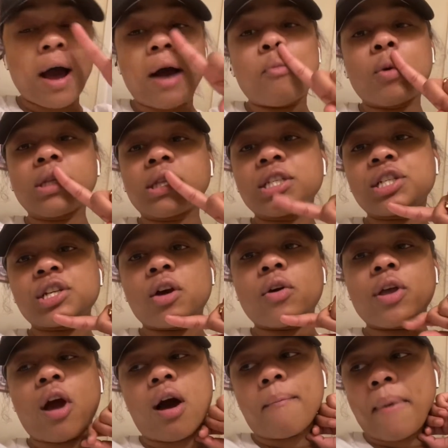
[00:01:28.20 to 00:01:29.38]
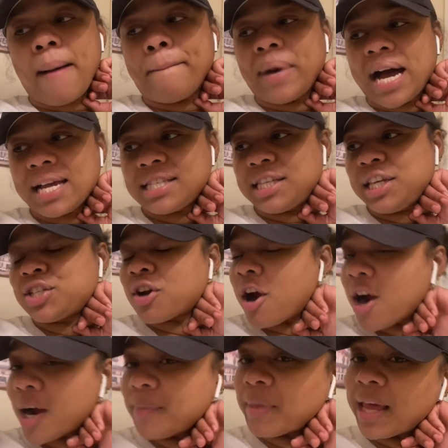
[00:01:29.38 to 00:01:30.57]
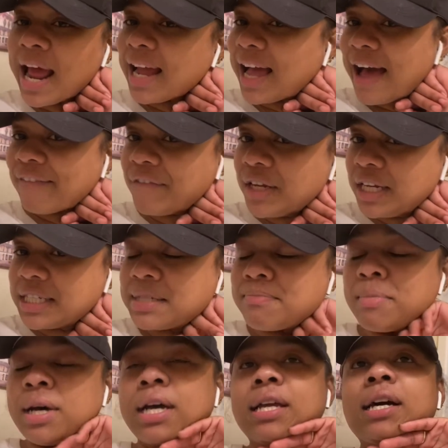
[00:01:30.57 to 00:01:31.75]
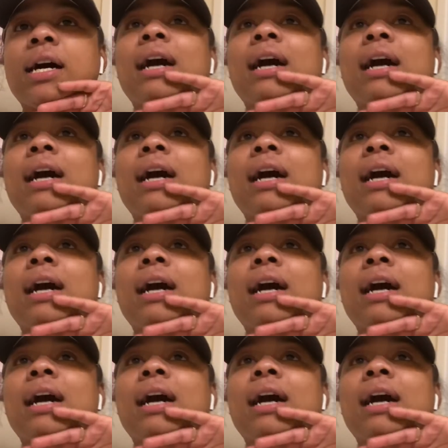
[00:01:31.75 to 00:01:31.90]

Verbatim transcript: I want to show y'all my BoxyCharm that I got for this month.